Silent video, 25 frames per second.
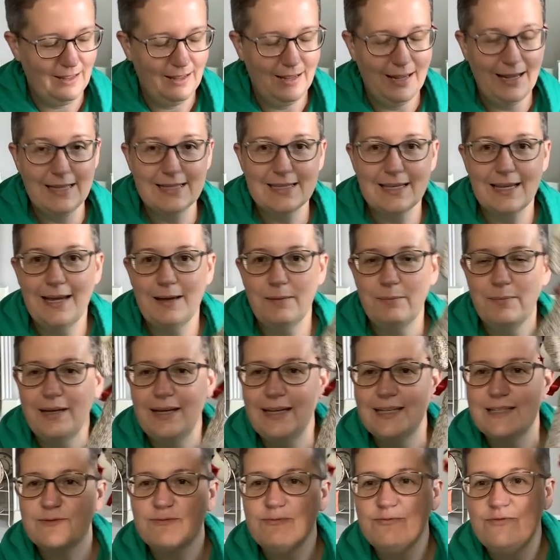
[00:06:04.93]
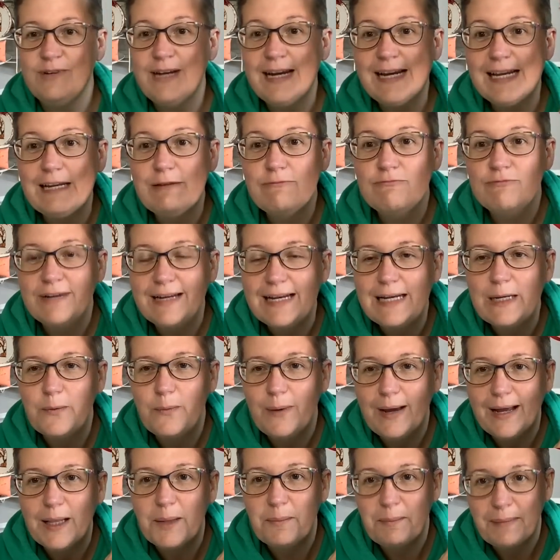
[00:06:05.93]
It's really, really
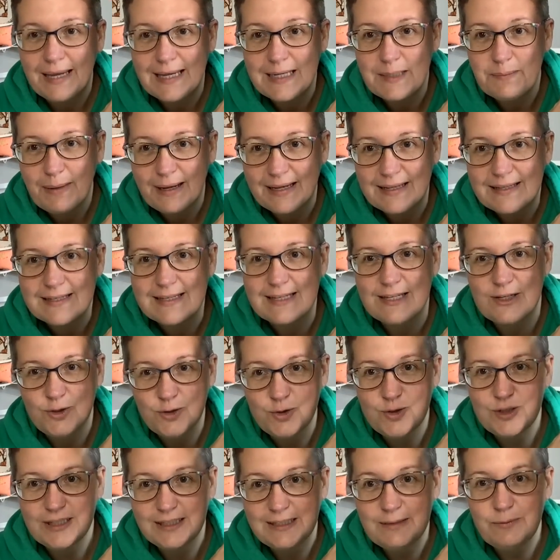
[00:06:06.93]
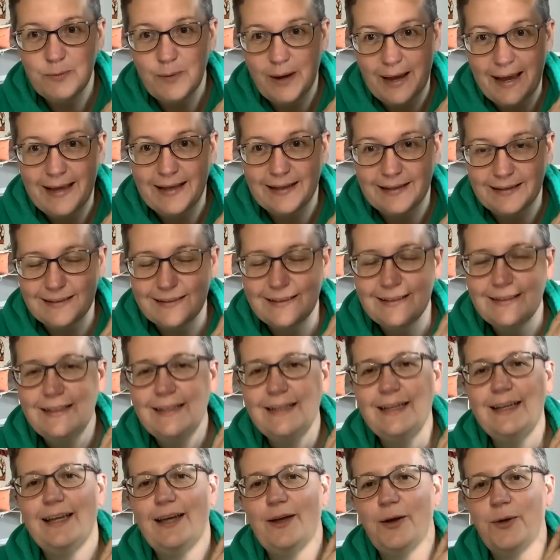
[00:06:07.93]
well made, Betsy. You did well.
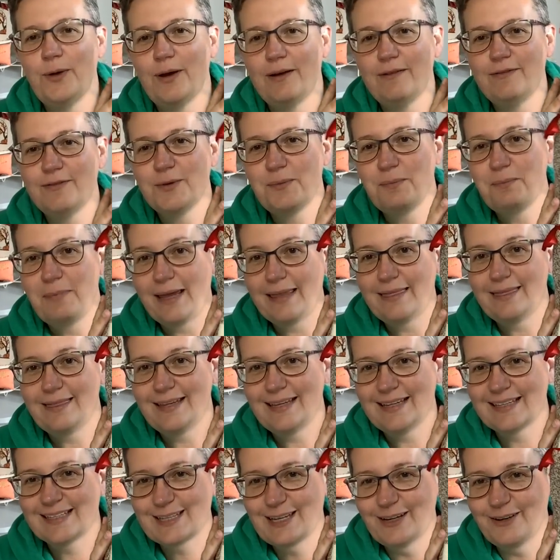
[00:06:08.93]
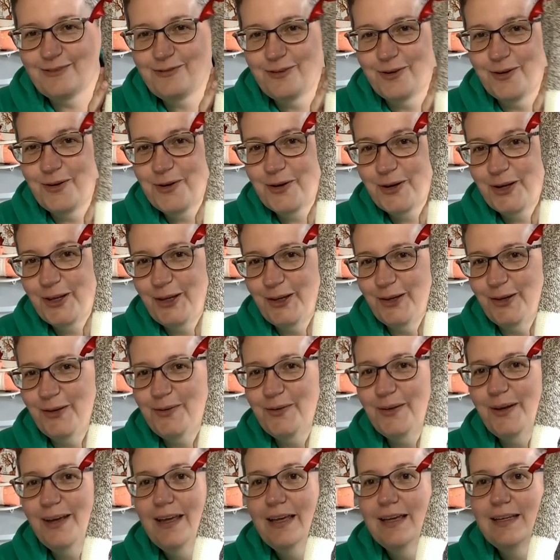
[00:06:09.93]
Whoever made this for
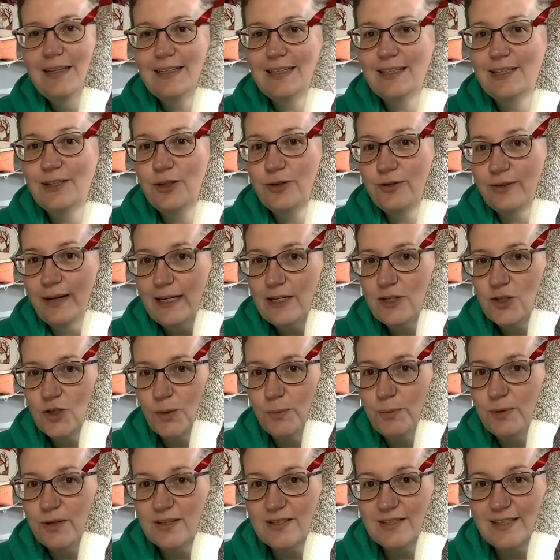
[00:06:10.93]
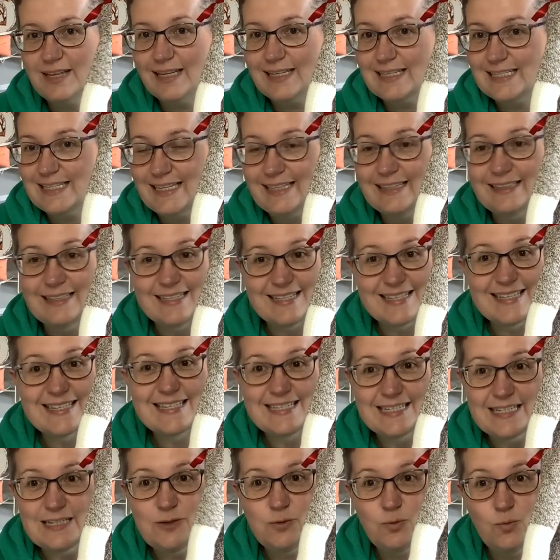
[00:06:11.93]
you did a great job, because that tail is
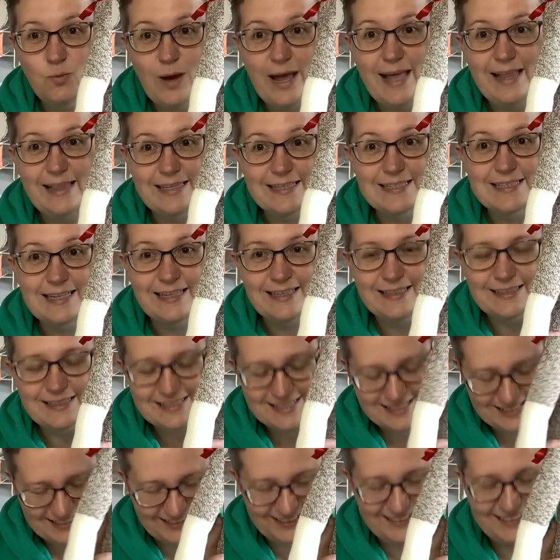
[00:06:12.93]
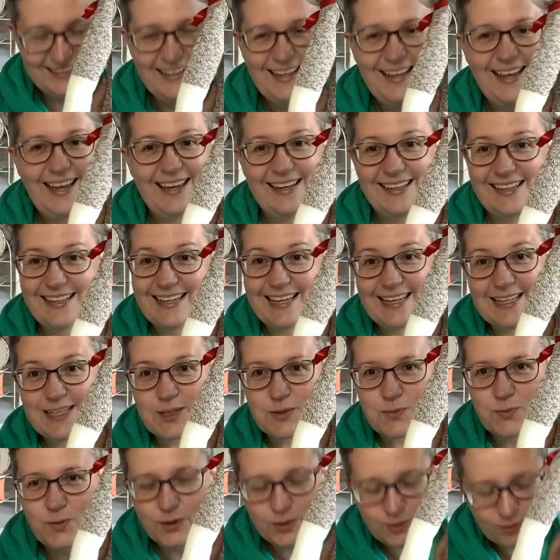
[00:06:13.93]
still well attached and it gets
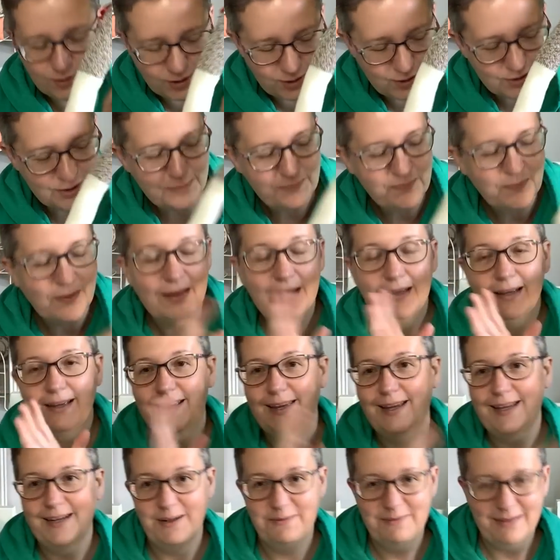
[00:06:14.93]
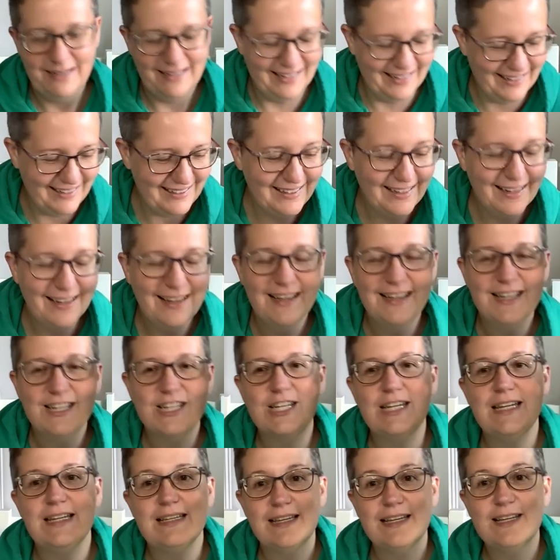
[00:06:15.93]
swung round. Anyway,
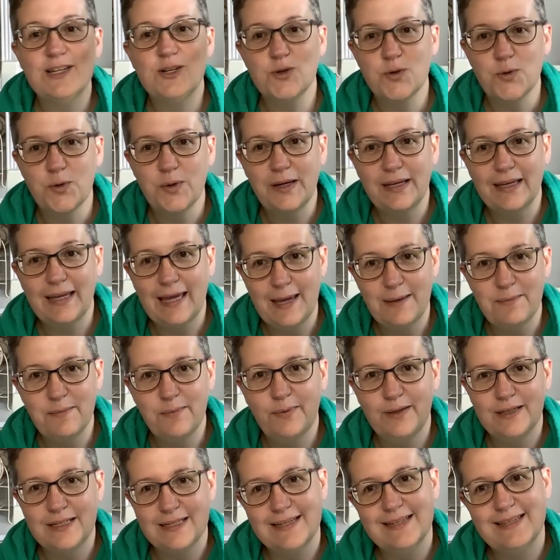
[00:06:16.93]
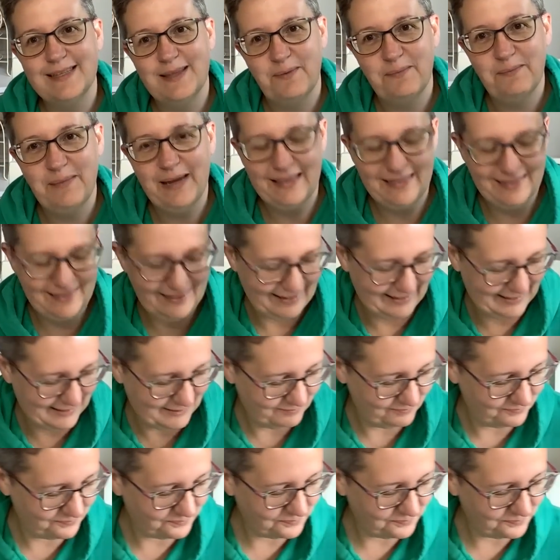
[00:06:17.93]
she's enjoying him, which is the main thing.